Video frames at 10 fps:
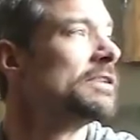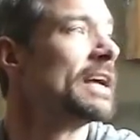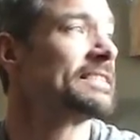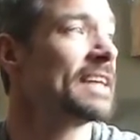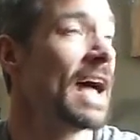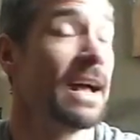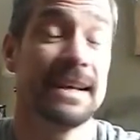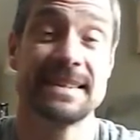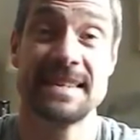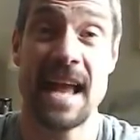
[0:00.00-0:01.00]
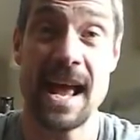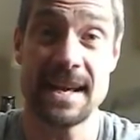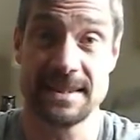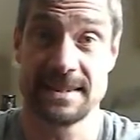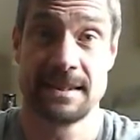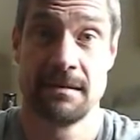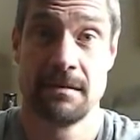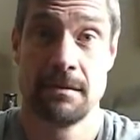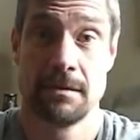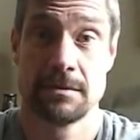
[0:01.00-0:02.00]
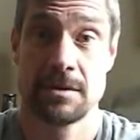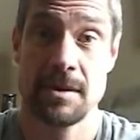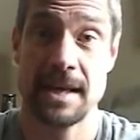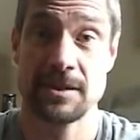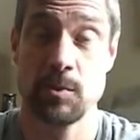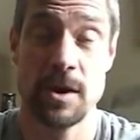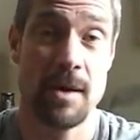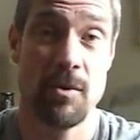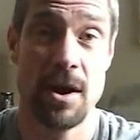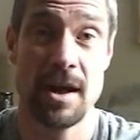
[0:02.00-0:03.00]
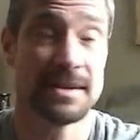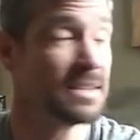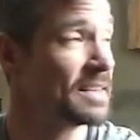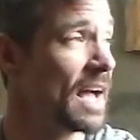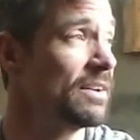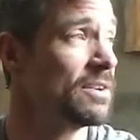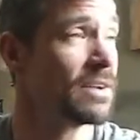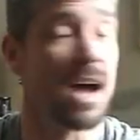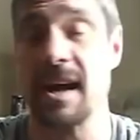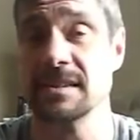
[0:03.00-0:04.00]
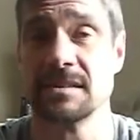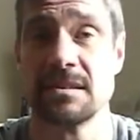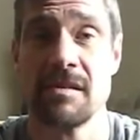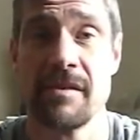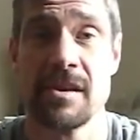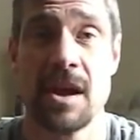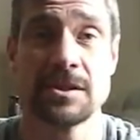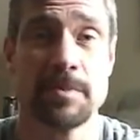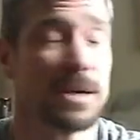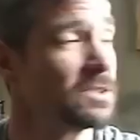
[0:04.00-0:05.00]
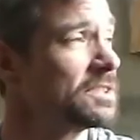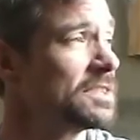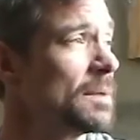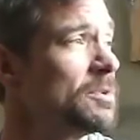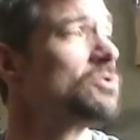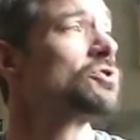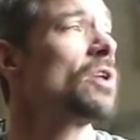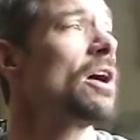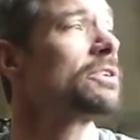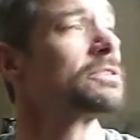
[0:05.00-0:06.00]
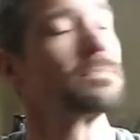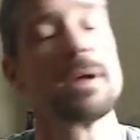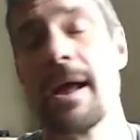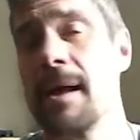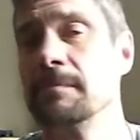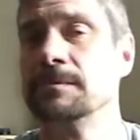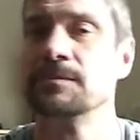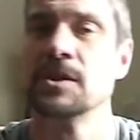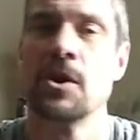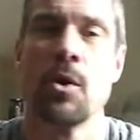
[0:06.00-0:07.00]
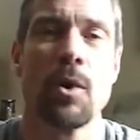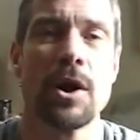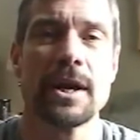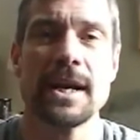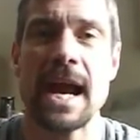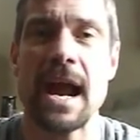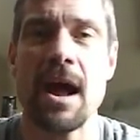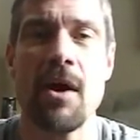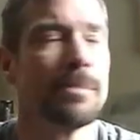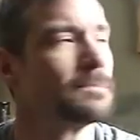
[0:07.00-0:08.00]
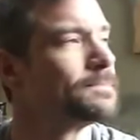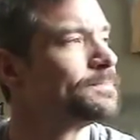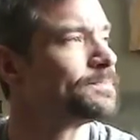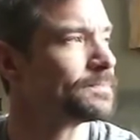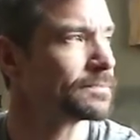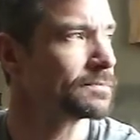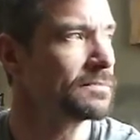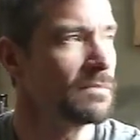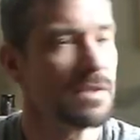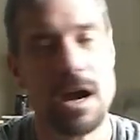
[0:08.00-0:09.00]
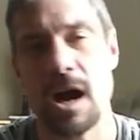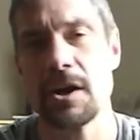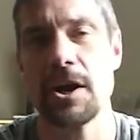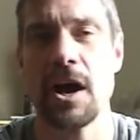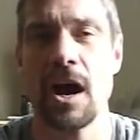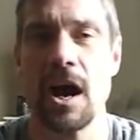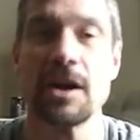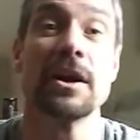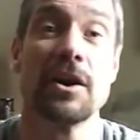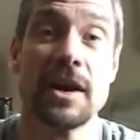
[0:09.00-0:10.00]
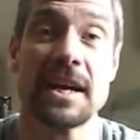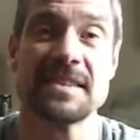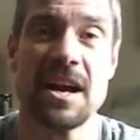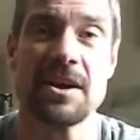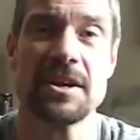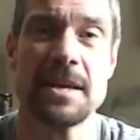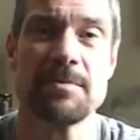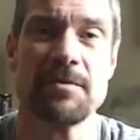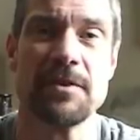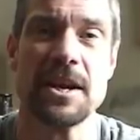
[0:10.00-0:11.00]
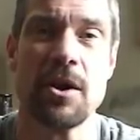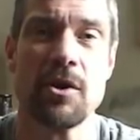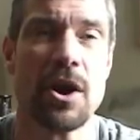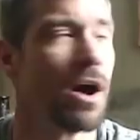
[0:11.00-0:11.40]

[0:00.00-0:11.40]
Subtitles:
it's nice. So that's what I wanted to tell you guys. You know, especially some of you truckers, man, working out. I'm gonna, like I said, I'm gonna keep the video